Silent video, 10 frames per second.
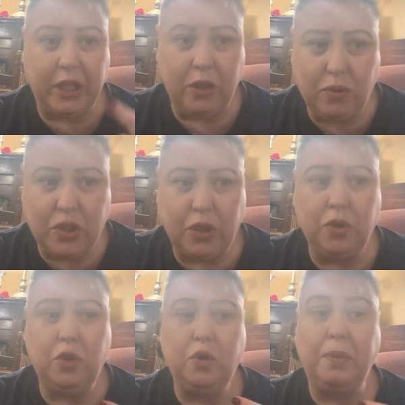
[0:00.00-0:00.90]

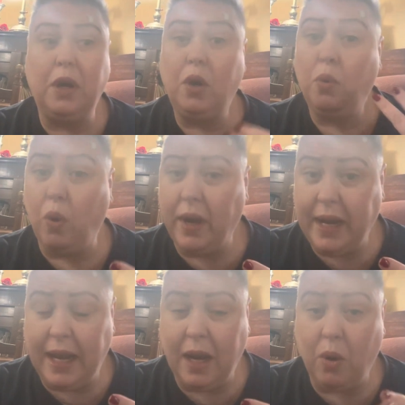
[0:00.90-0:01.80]
YouTube, 1
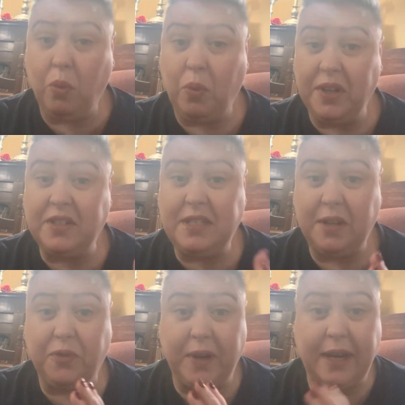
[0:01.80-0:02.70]
hour with
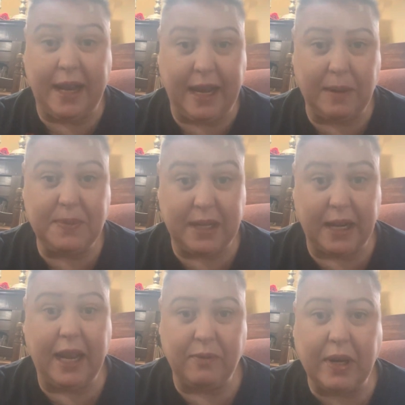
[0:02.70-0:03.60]
different apps, and I
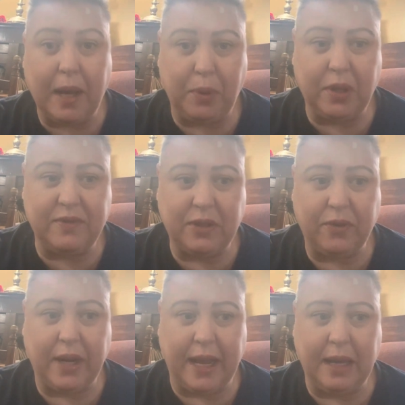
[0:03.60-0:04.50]
have a couple of
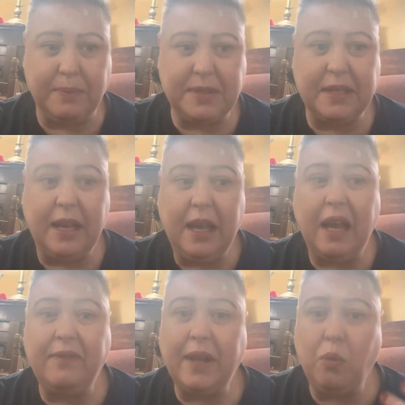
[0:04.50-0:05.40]
different apps,
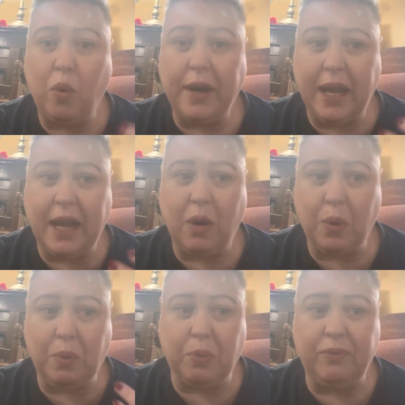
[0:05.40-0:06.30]
and then 1
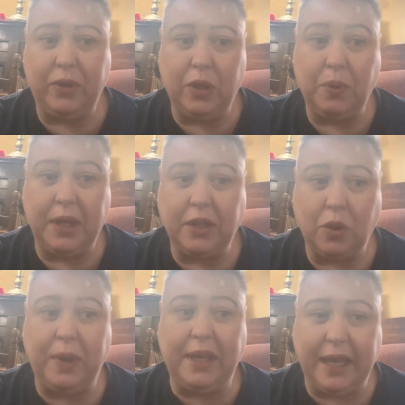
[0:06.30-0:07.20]
hour reviewing the
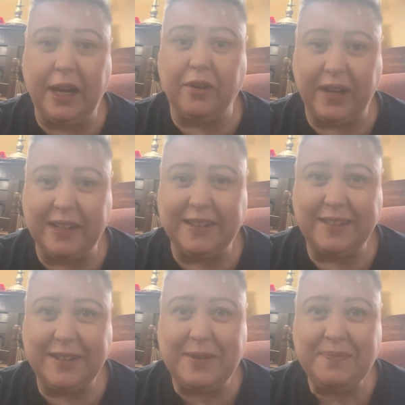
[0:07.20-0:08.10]
weak
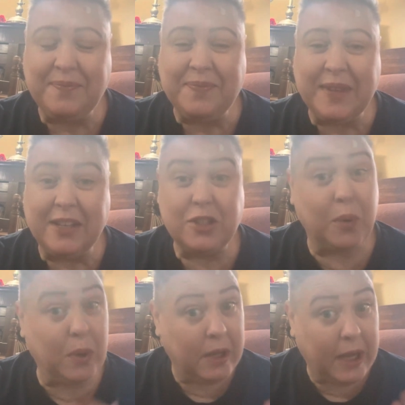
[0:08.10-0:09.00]
areas.
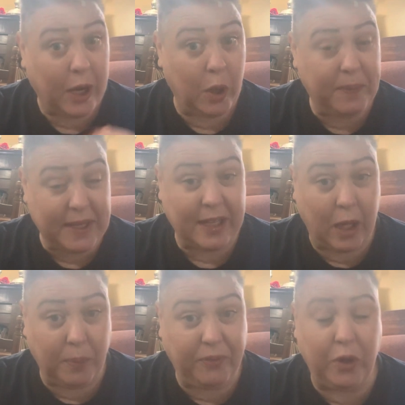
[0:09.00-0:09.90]
So I hope that's
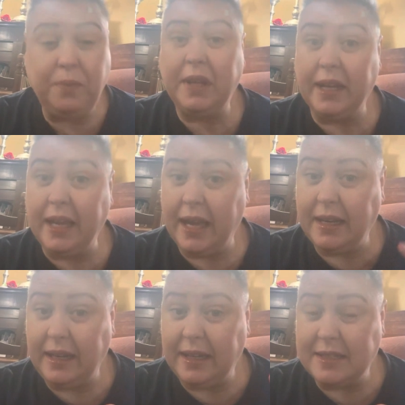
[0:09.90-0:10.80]
helpful.
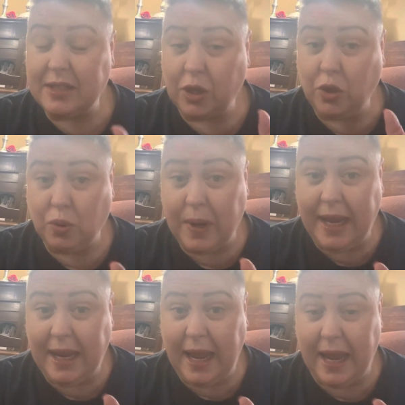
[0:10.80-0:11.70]
Again, it's the
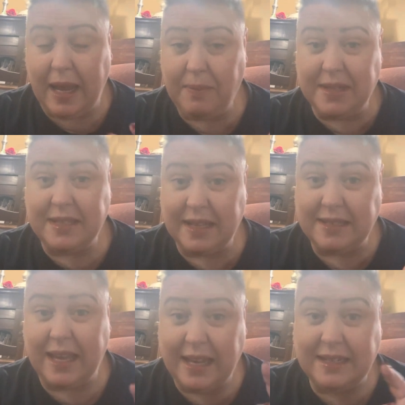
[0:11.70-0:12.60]
gray app. It says
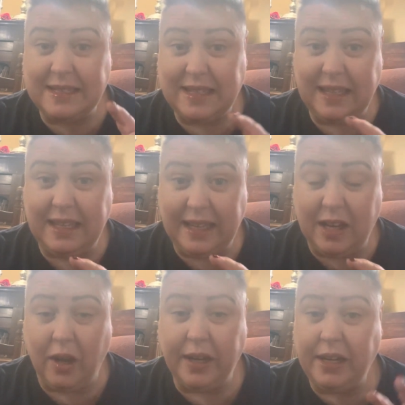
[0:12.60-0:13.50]
NCE
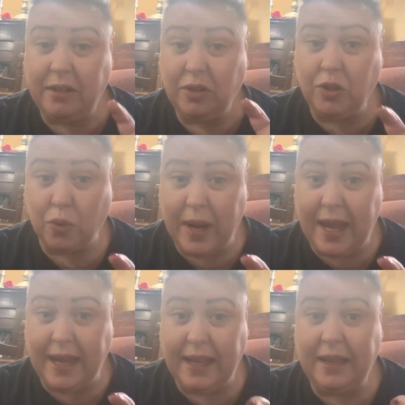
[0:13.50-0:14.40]
on it,
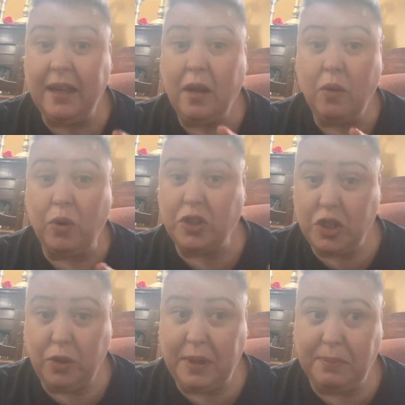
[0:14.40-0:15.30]
gray, with
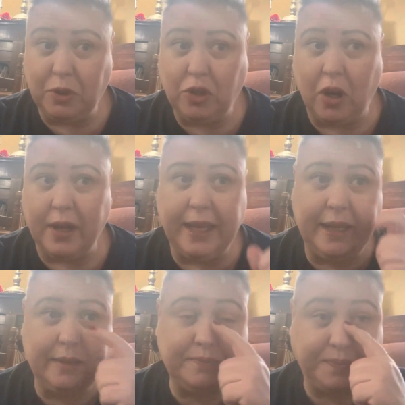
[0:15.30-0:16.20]
two people
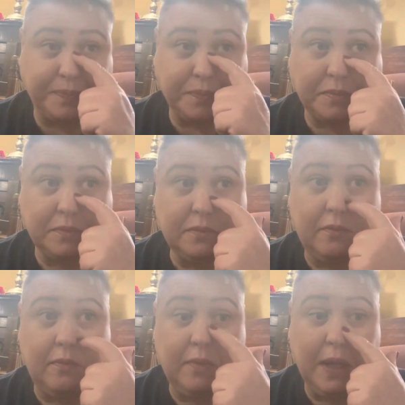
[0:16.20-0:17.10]
talking.
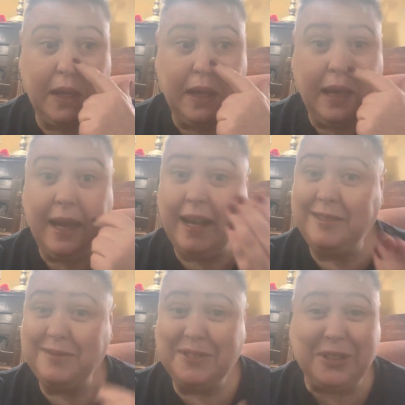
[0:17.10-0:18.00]

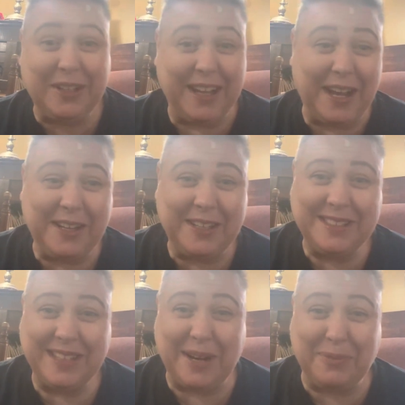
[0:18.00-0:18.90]
And good luck.
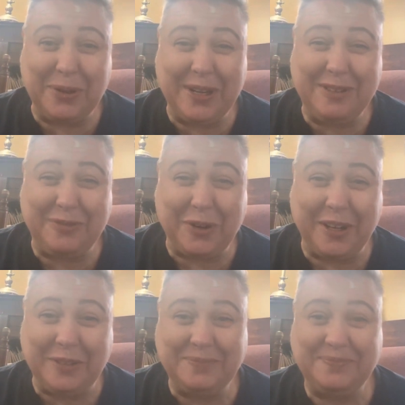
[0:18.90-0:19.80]
I'm rooting for you.